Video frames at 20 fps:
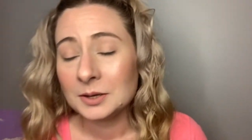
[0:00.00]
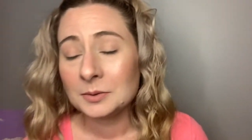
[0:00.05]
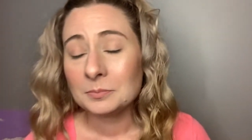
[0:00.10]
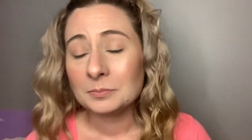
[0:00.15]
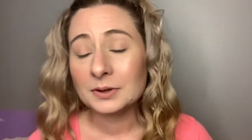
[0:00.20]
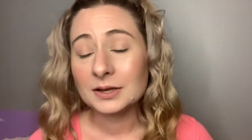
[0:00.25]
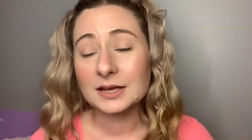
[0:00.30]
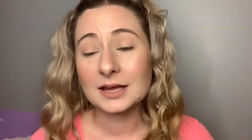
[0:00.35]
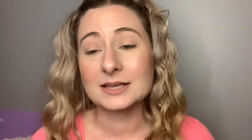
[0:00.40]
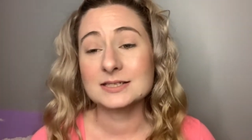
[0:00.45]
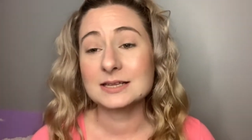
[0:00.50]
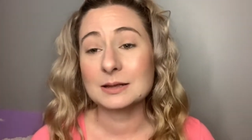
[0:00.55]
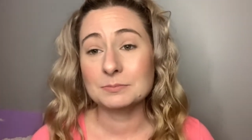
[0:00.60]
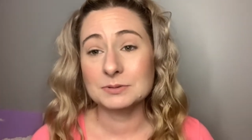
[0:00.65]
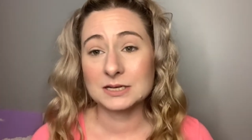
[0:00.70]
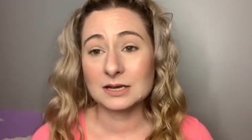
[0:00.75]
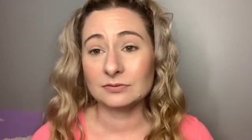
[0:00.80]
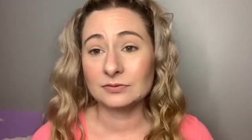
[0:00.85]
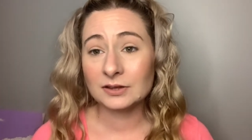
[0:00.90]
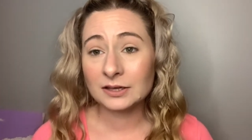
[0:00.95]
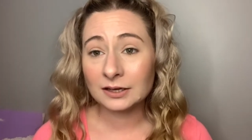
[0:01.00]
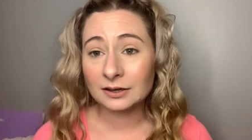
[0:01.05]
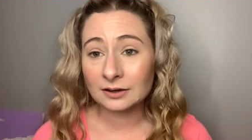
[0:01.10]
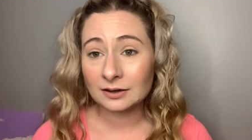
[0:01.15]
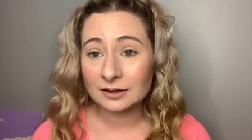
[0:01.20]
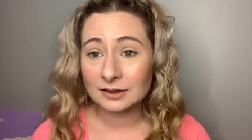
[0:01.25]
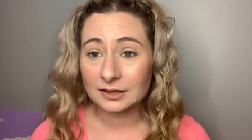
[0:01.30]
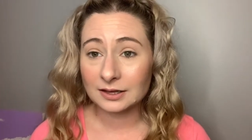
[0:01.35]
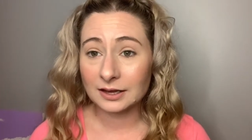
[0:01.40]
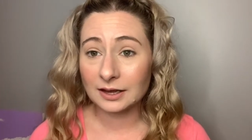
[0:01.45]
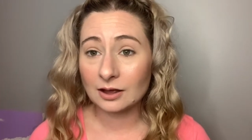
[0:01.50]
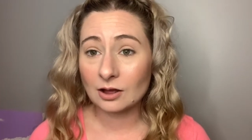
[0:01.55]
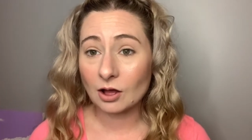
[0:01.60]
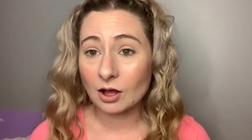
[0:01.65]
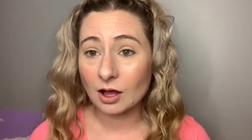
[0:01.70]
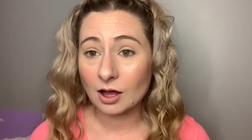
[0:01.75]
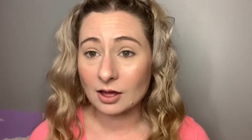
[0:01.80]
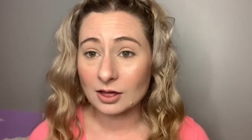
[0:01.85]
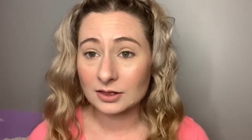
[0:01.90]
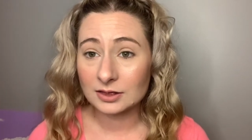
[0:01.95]
But yes, I'm definitely going to link
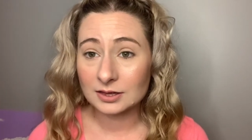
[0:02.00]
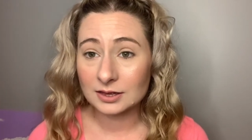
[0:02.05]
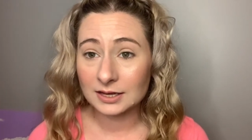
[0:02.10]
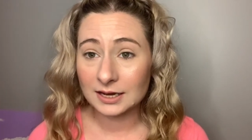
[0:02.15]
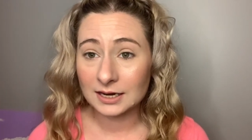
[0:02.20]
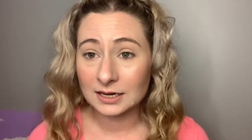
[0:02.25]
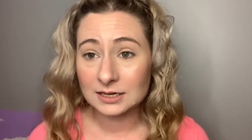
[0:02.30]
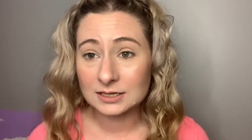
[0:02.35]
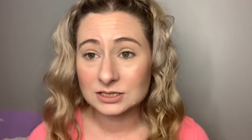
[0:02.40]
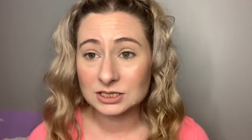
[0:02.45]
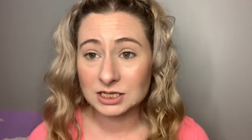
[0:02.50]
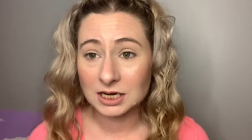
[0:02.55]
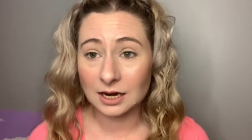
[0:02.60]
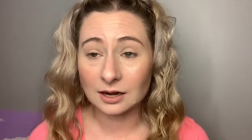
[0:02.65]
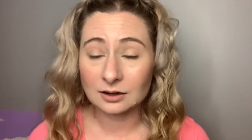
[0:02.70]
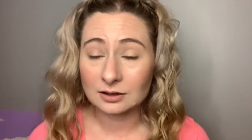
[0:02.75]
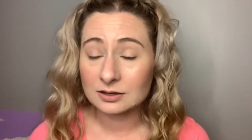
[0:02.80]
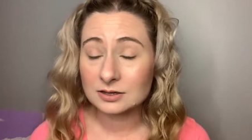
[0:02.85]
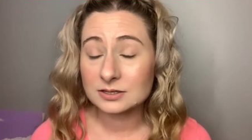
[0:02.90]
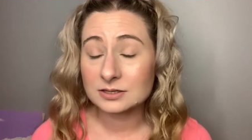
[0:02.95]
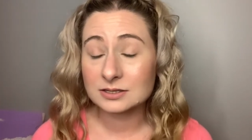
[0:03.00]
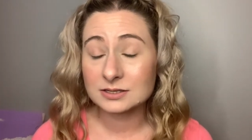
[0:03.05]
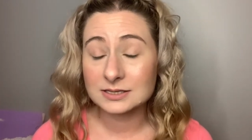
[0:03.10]
all the ladies' channels